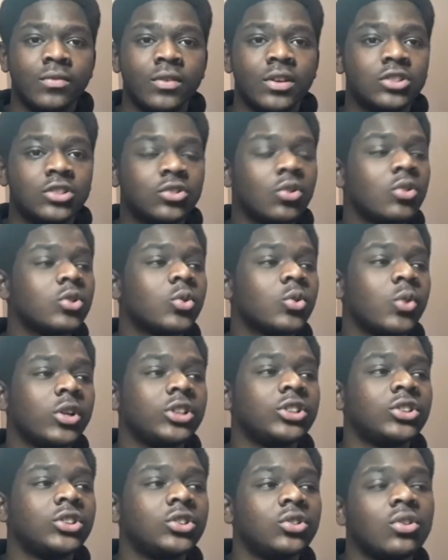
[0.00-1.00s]
It's those
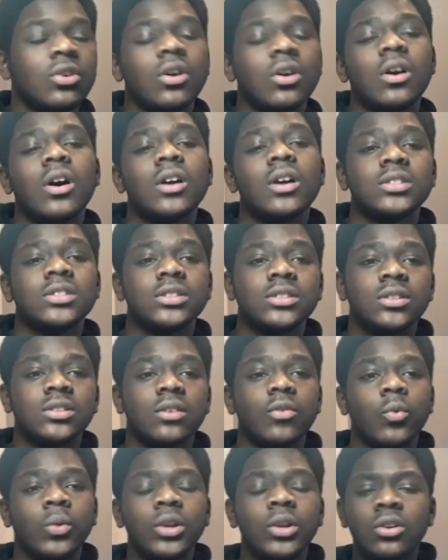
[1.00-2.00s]
questions you gotta ask
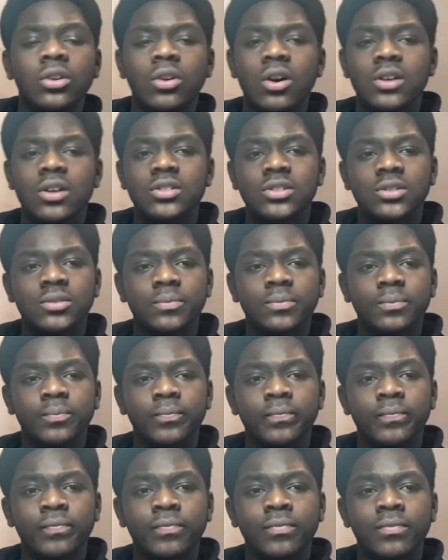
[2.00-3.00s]
yourself. And when you can answer them,
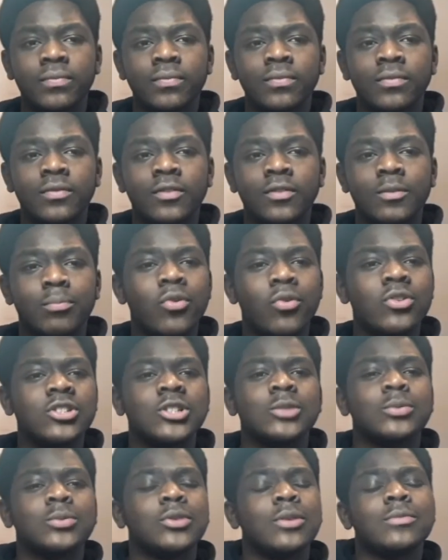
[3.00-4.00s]
the
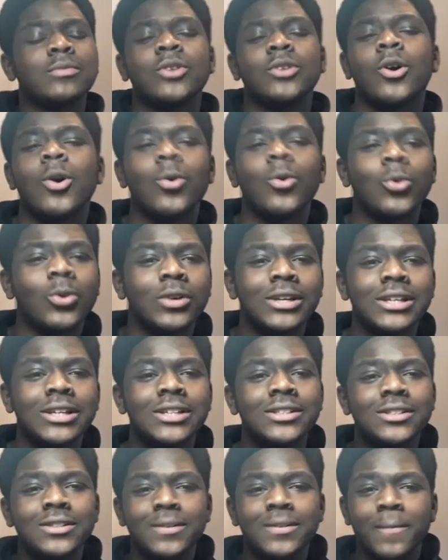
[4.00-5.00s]
process becomes a whole lot
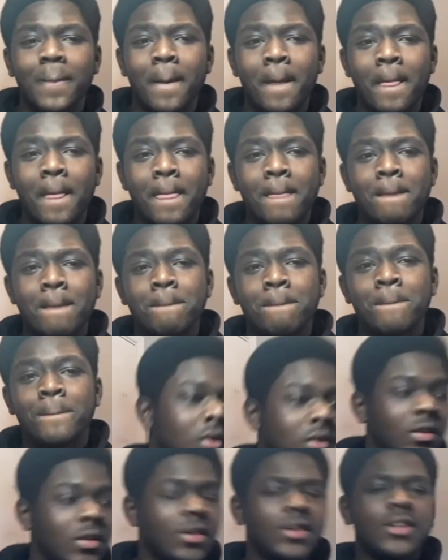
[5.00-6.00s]
easier.
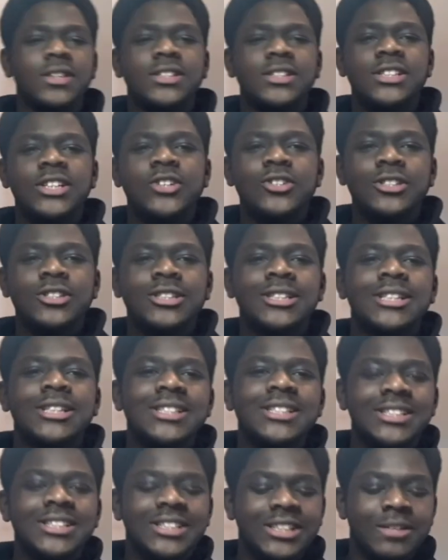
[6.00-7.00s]
You see,
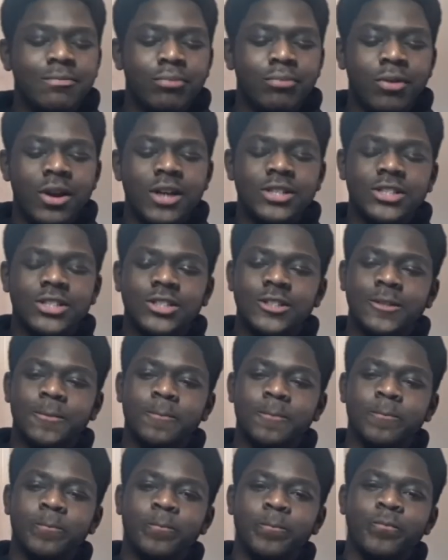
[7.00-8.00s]
consistency plus
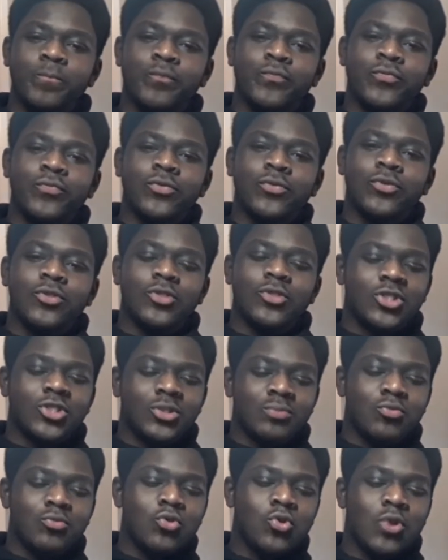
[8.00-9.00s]
the
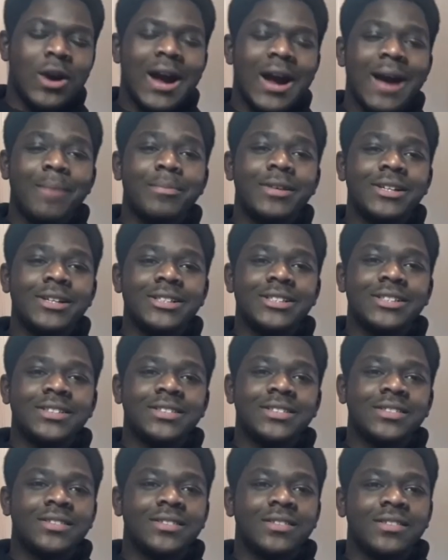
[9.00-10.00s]
small habits
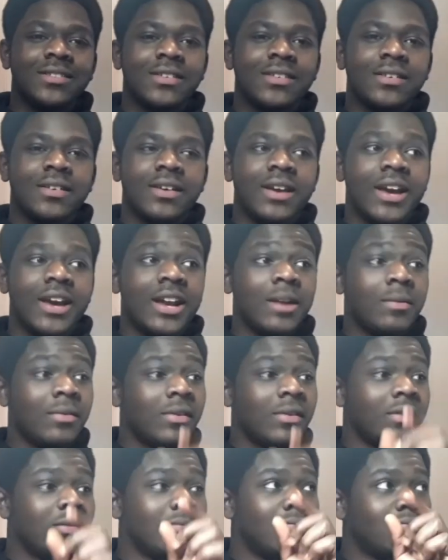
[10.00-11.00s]
and then
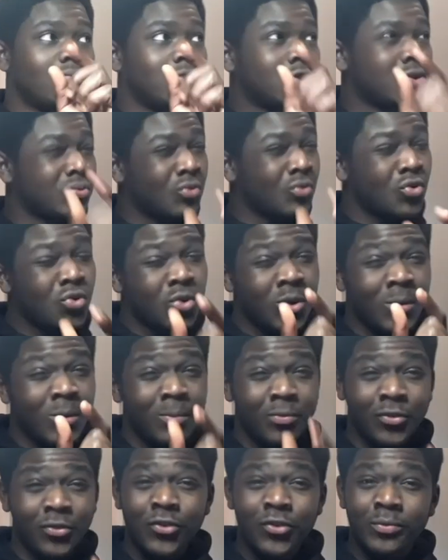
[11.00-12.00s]
small
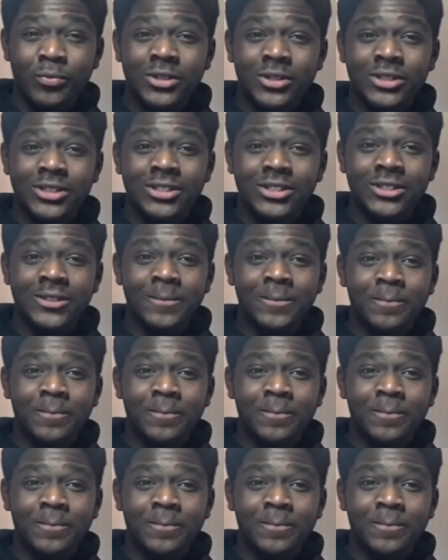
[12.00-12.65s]
improvements